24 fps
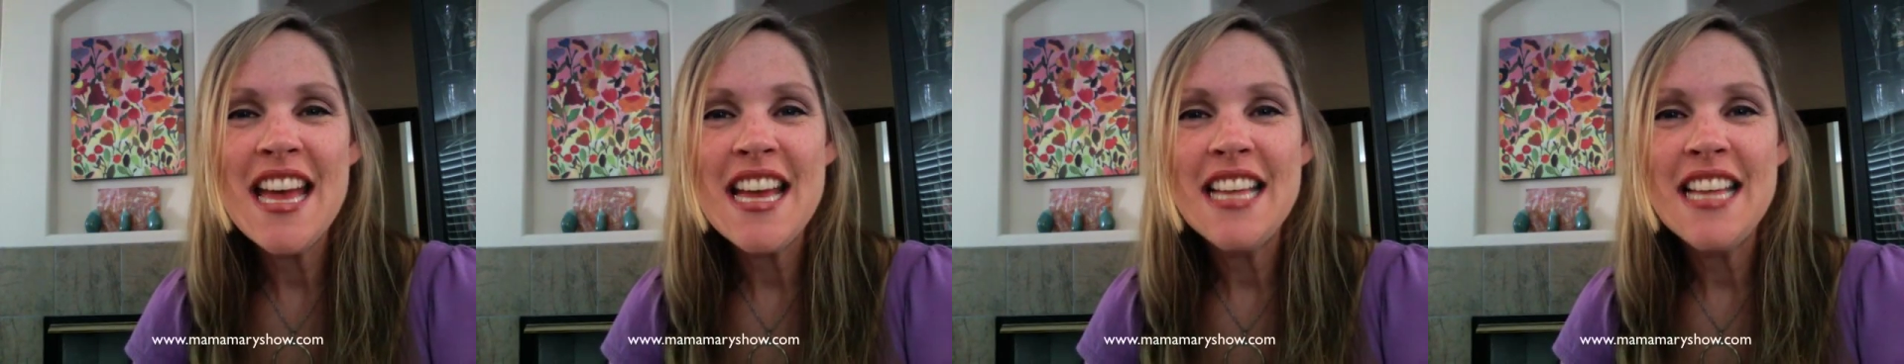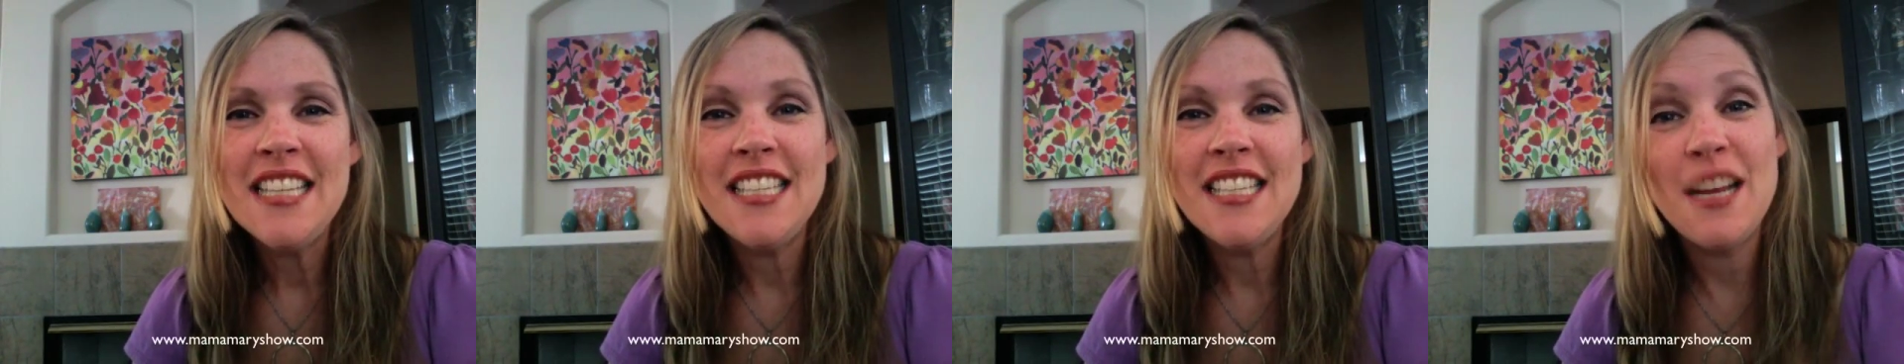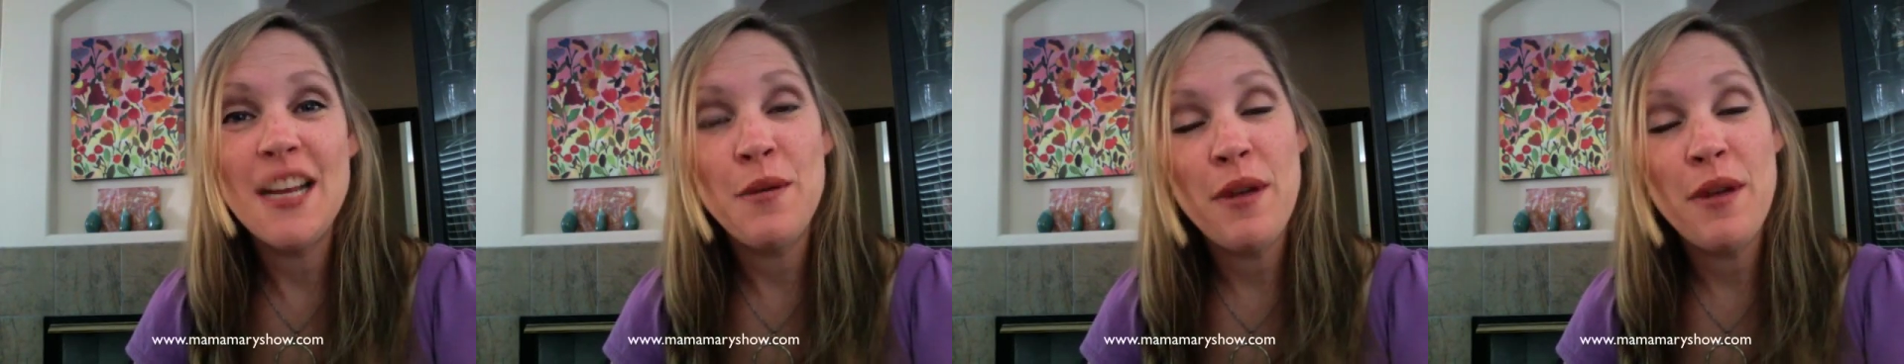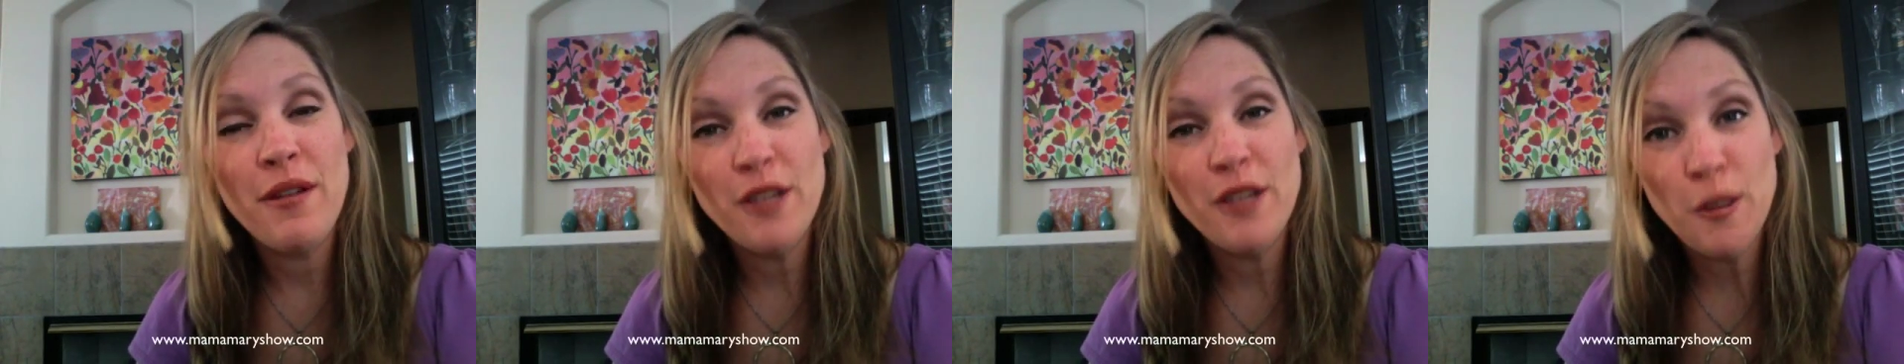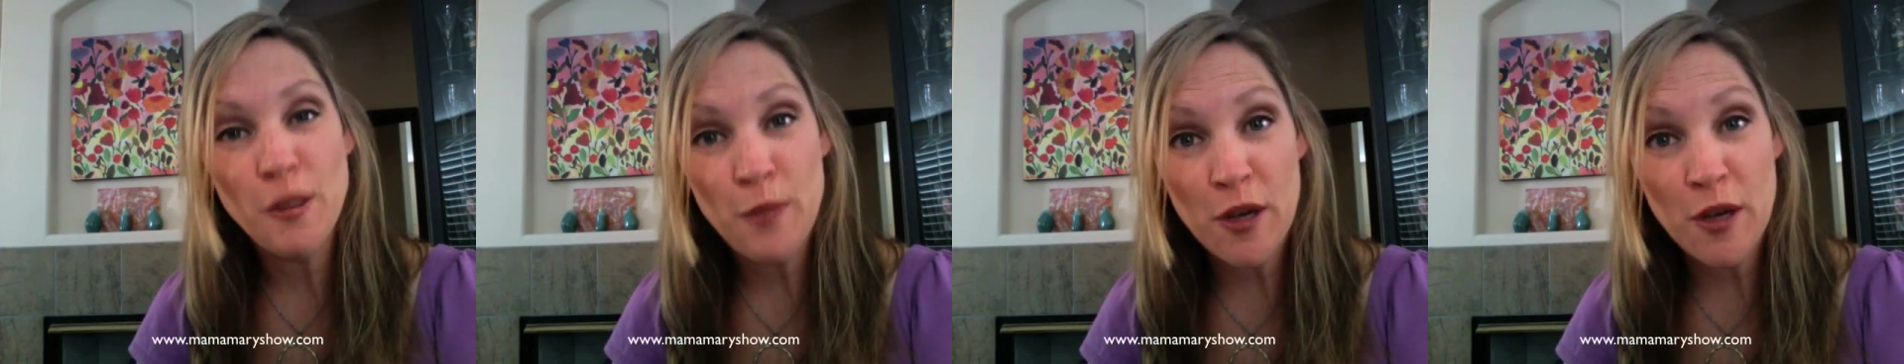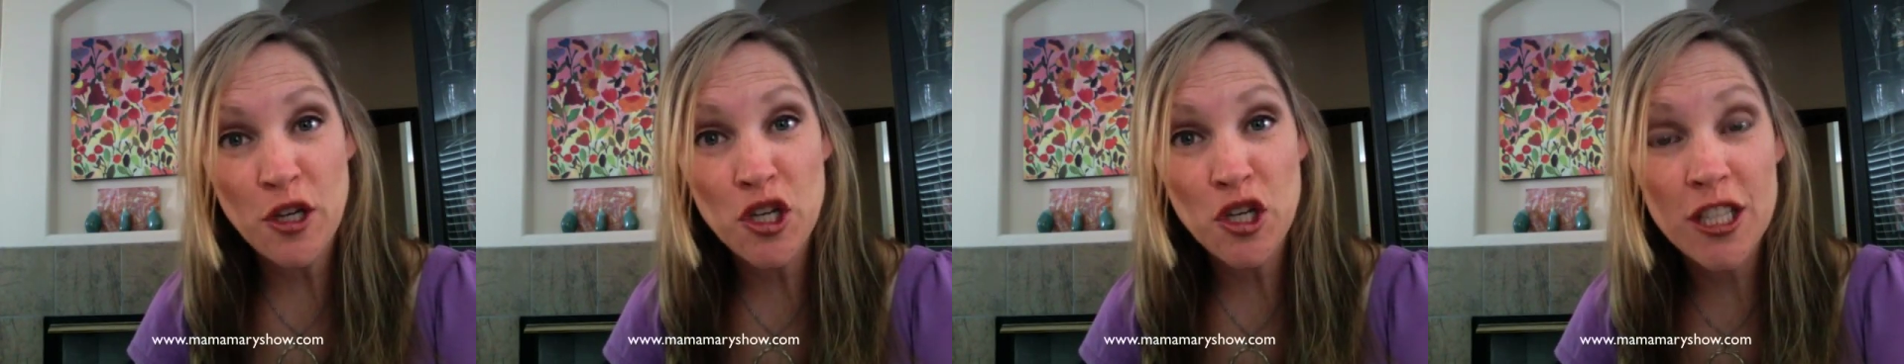Today we have a
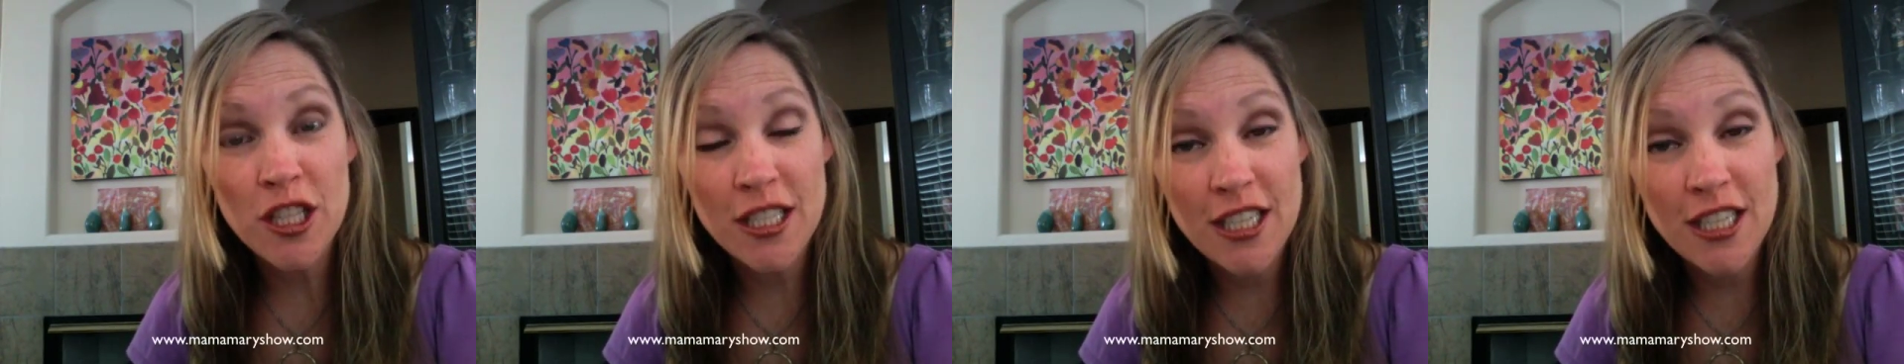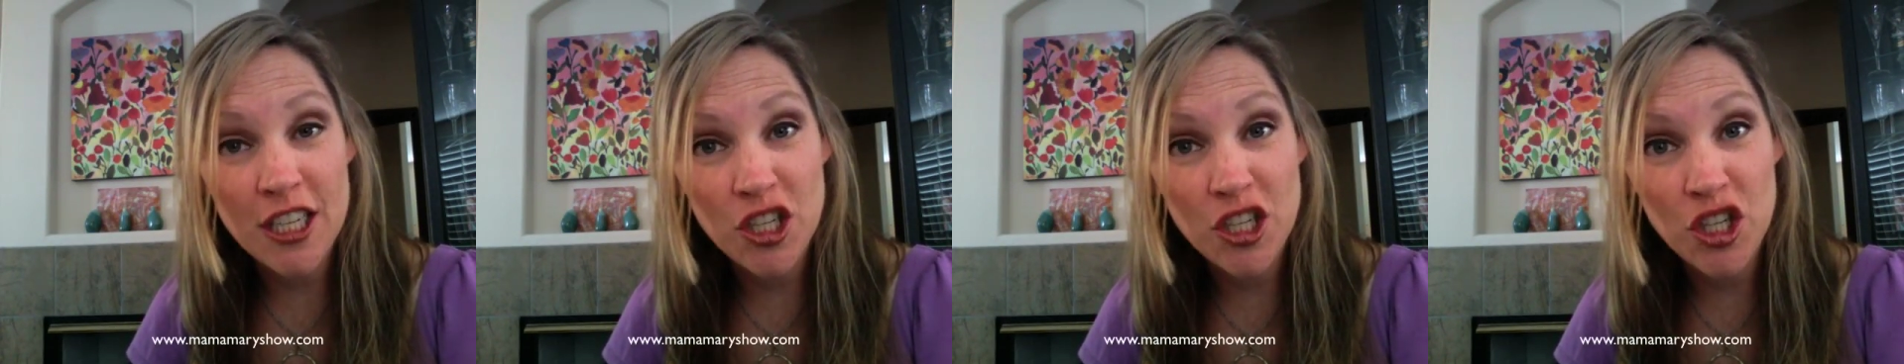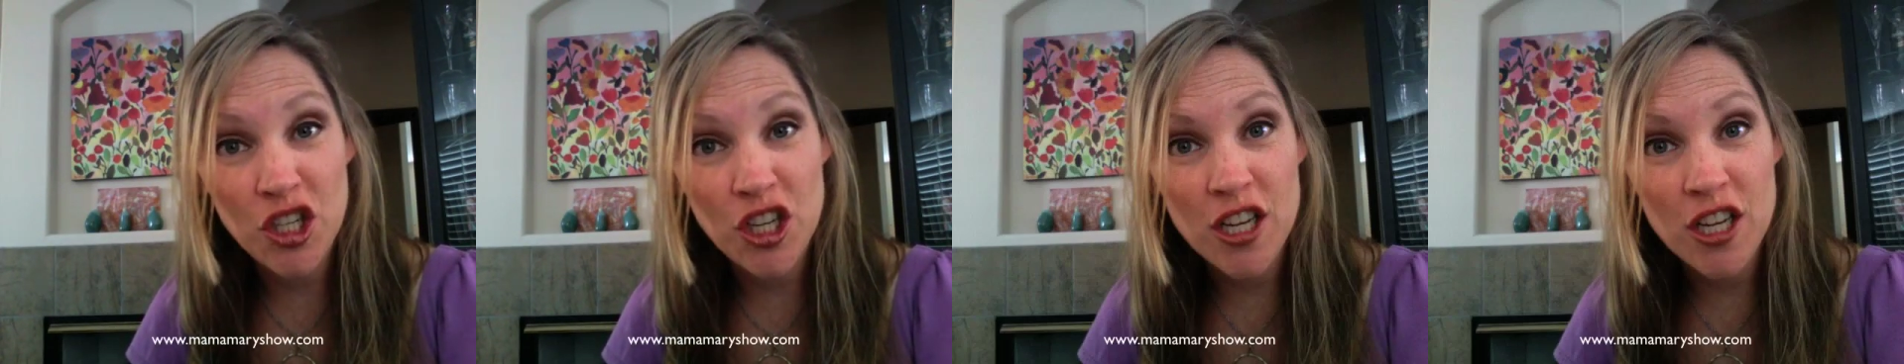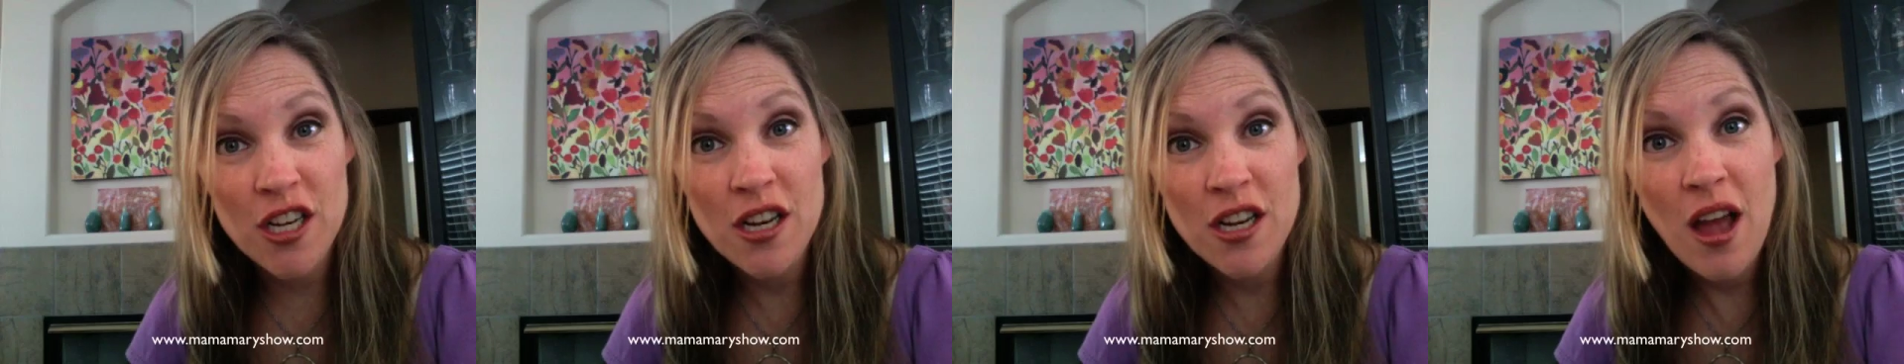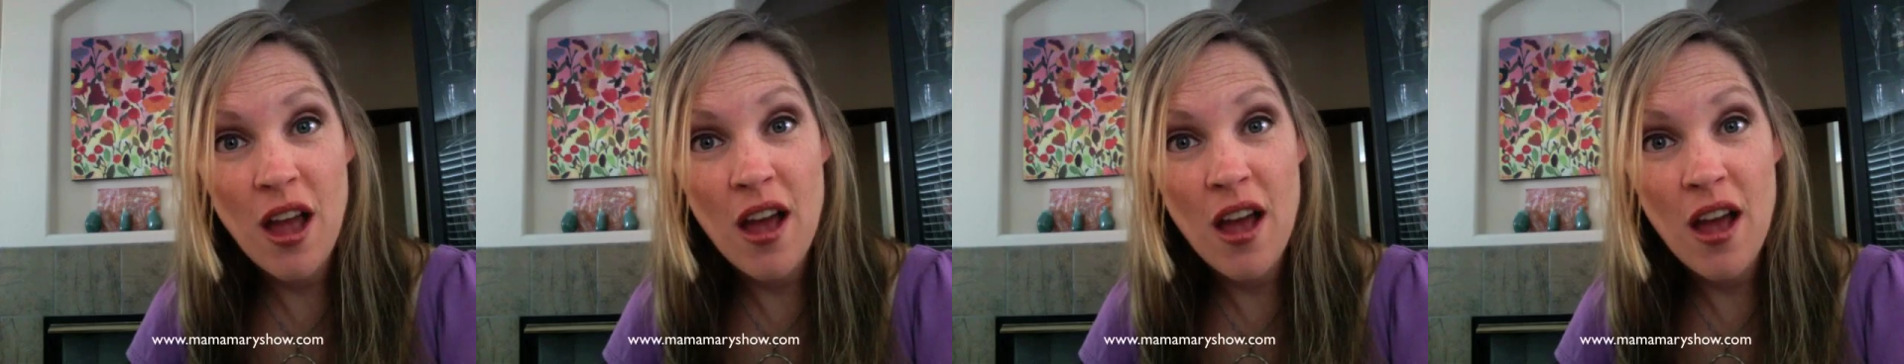special edition